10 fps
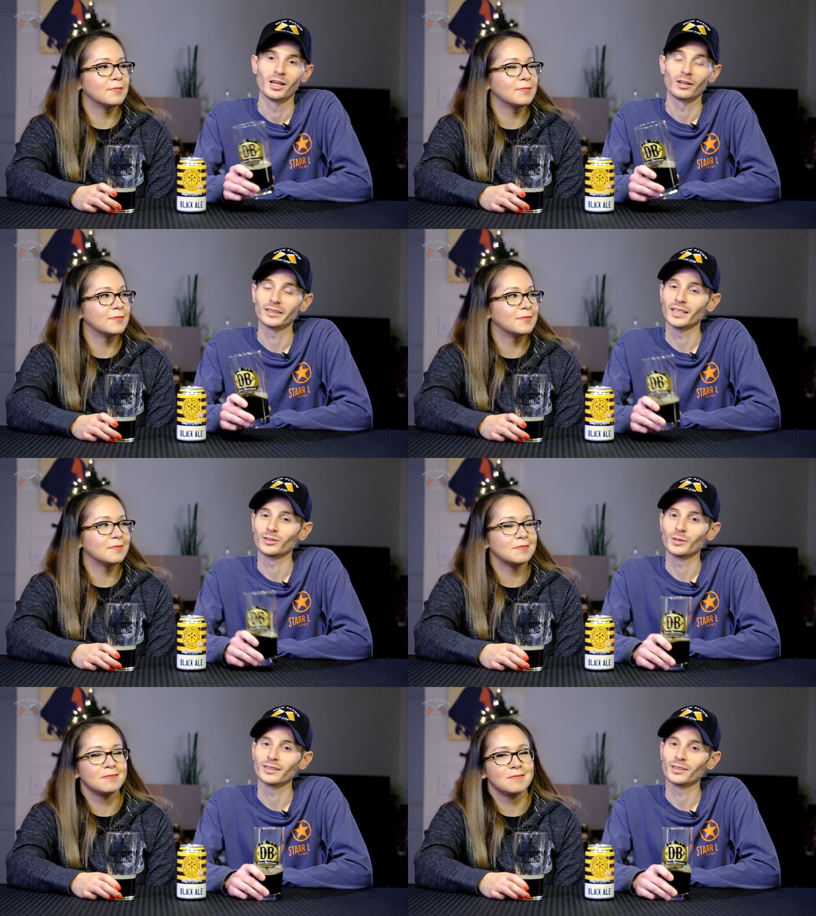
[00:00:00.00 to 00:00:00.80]
Speaker 1: All right,
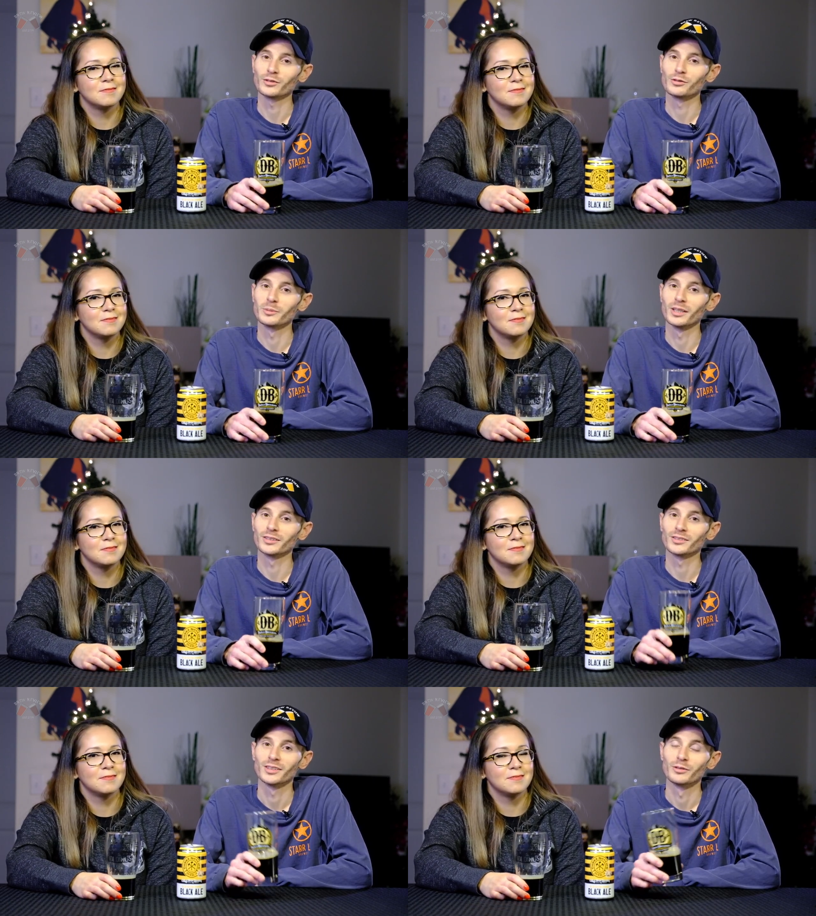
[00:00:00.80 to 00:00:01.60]
guys, well, that does it from
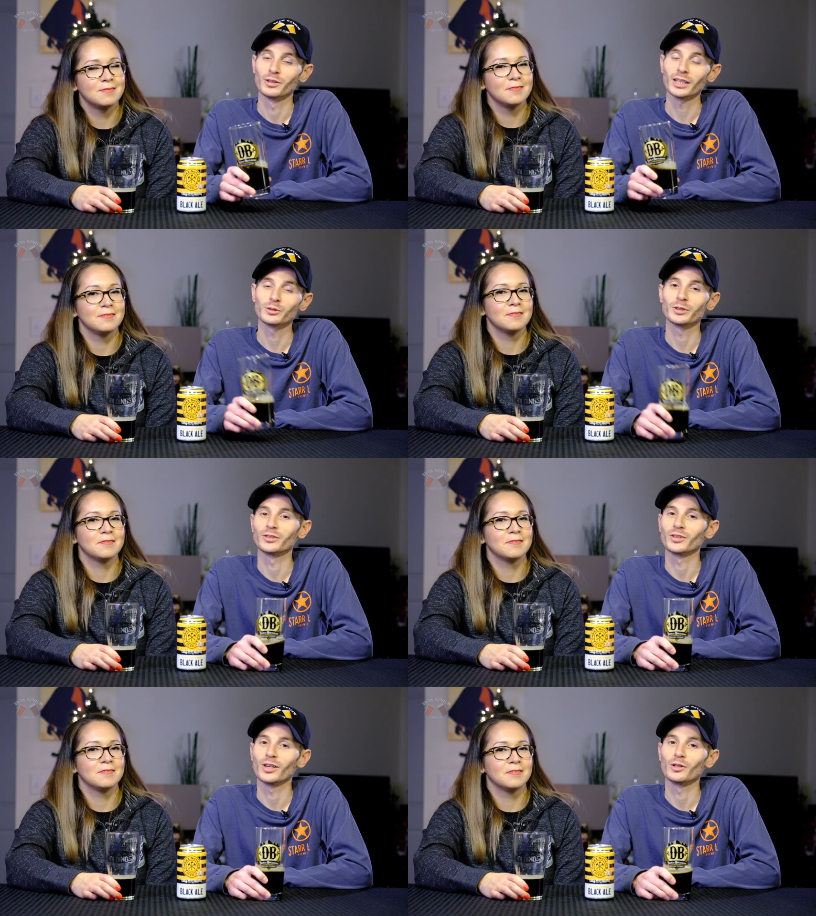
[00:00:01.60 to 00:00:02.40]
us. If you liked what
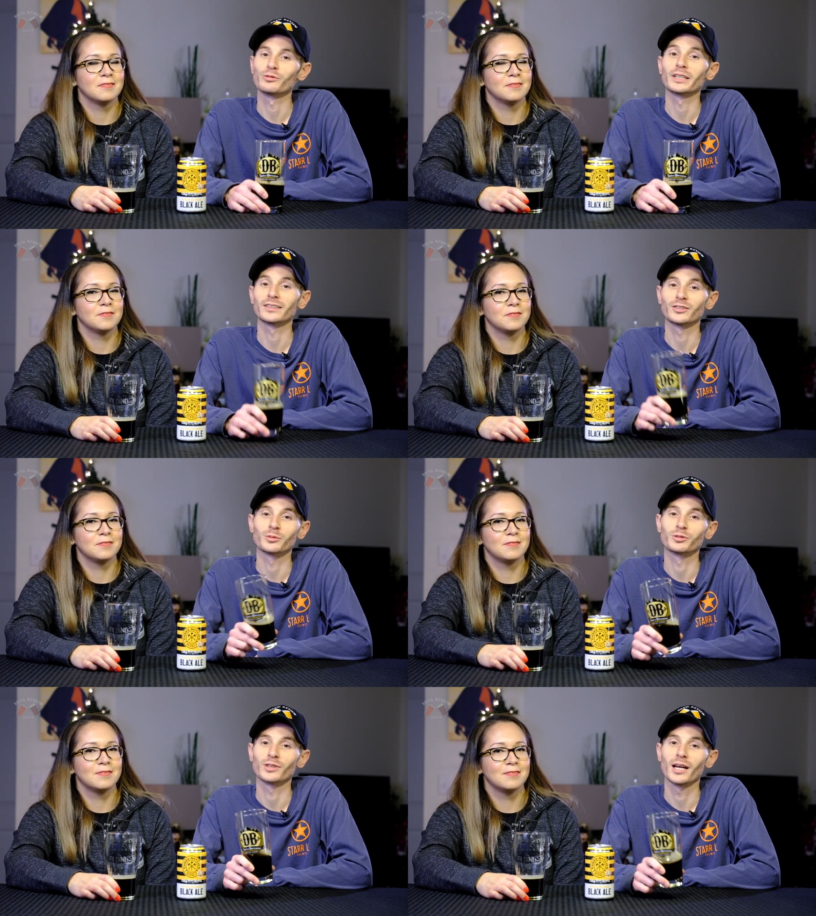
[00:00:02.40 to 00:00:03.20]
you saw, don't forget to
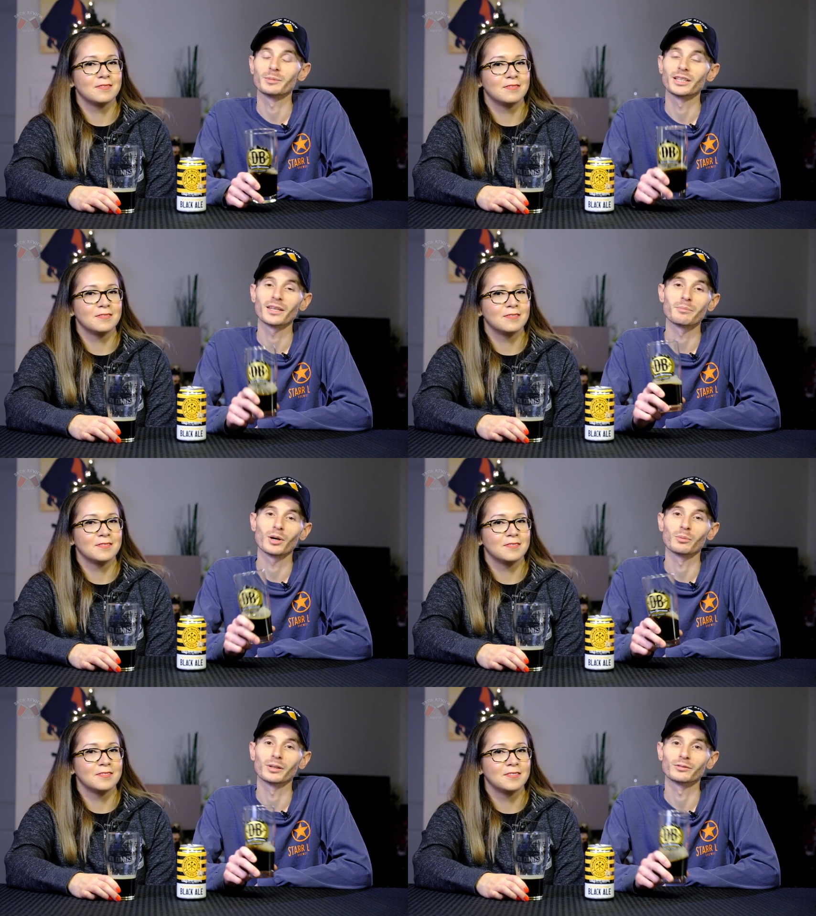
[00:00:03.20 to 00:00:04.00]
subscribe and hit that
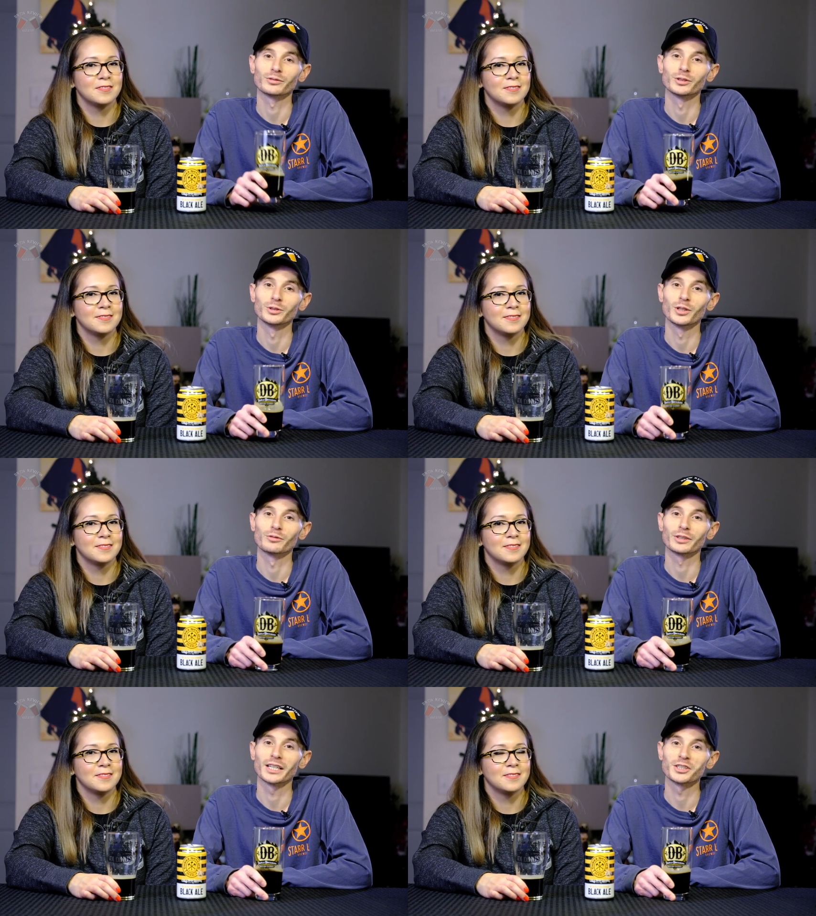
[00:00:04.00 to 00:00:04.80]
bell button for new
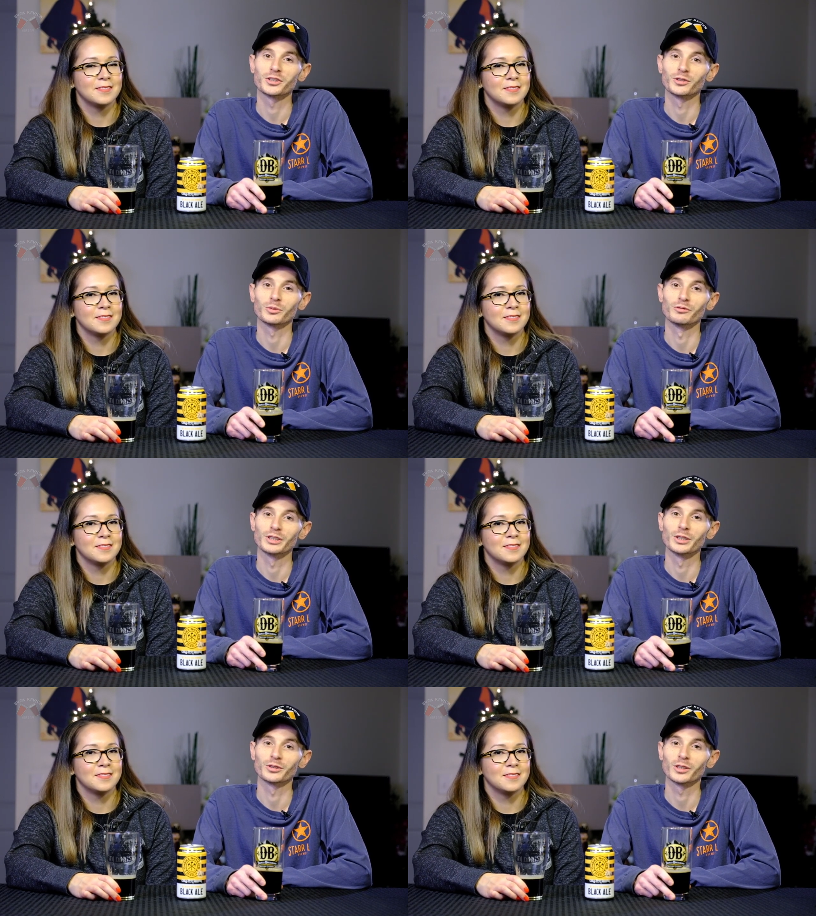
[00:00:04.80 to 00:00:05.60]
notifications when
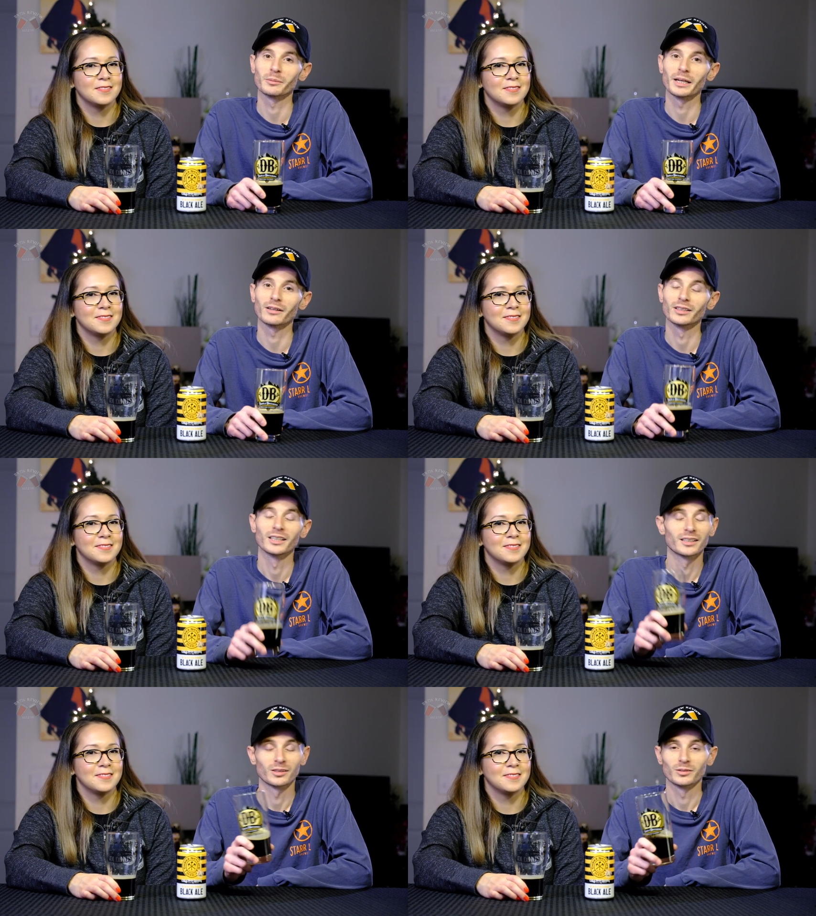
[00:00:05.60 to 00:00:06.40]
videos come out.
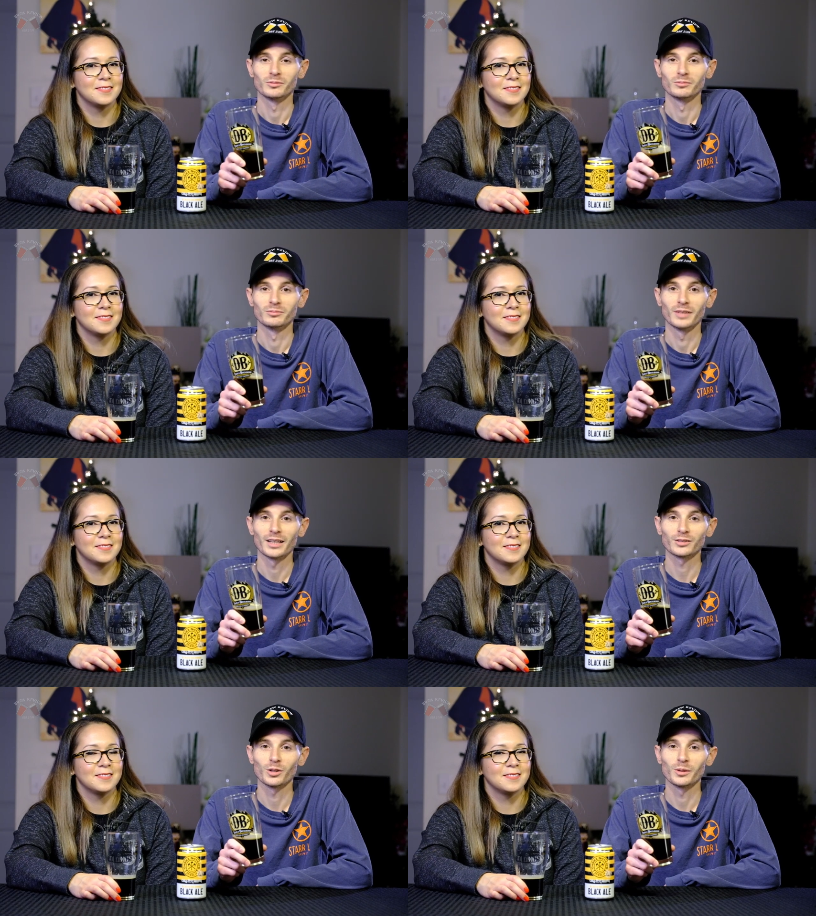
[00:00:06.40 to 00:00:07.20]

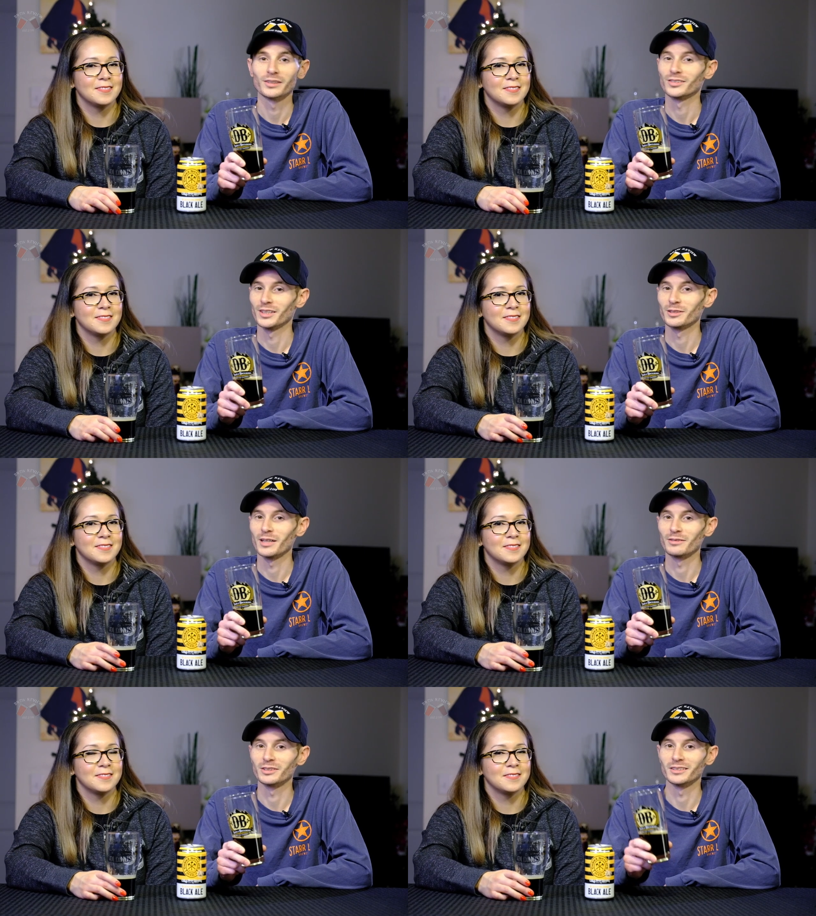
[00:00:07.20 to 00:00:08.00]
As always, stay
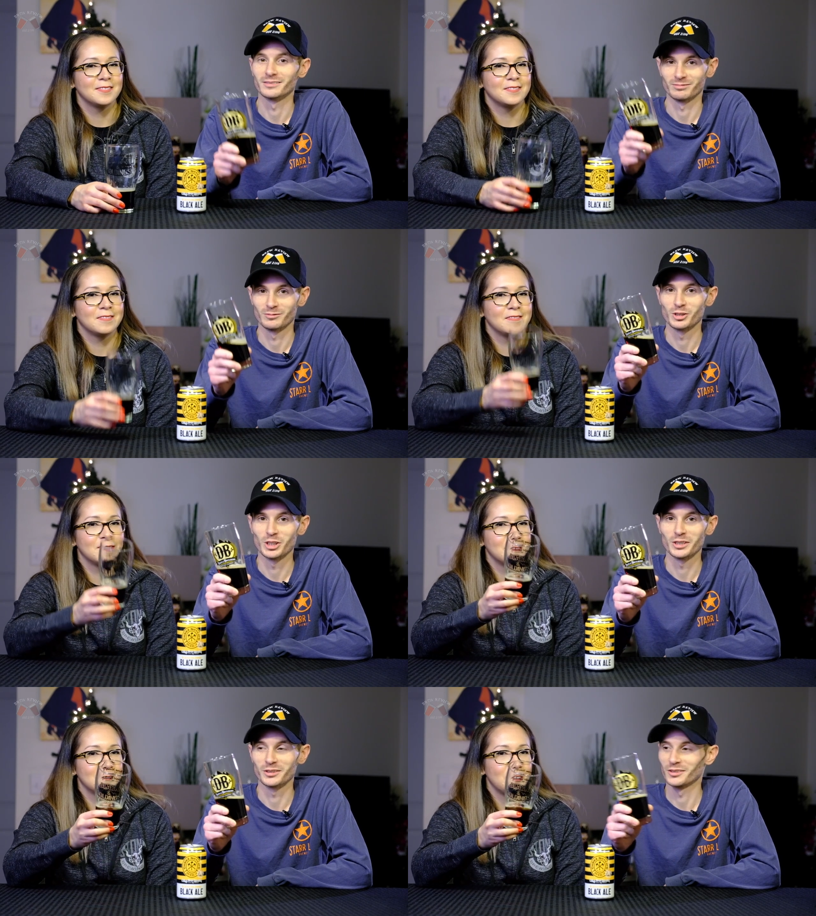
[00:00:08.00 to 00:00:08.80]
crafty.
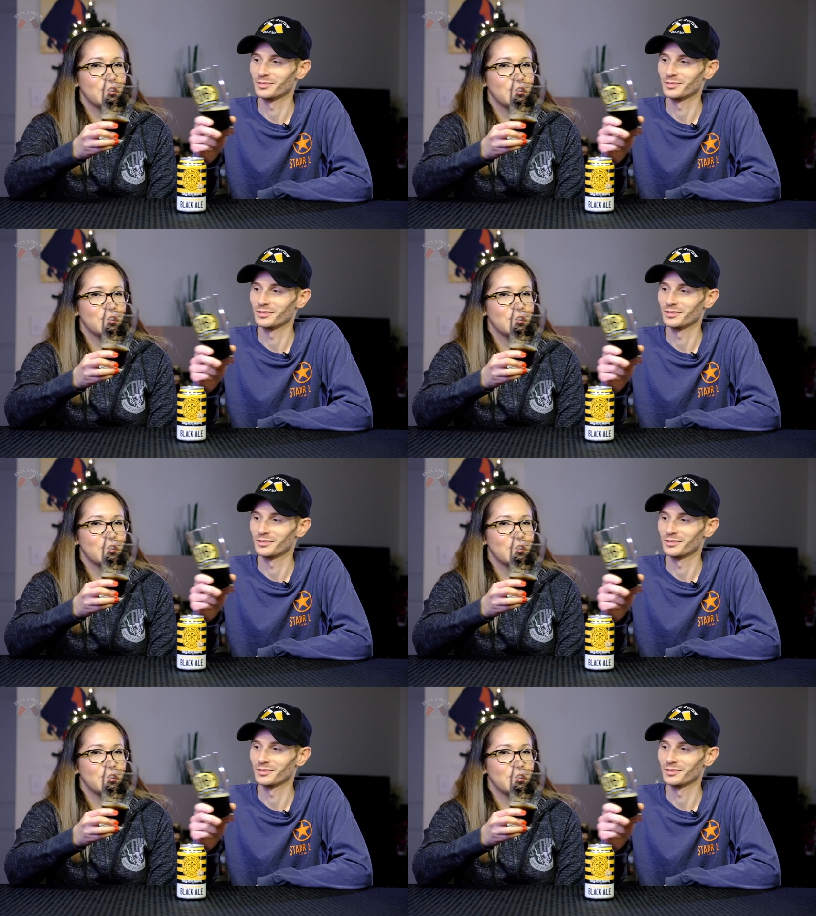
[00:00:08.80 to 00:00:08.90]
Cheers.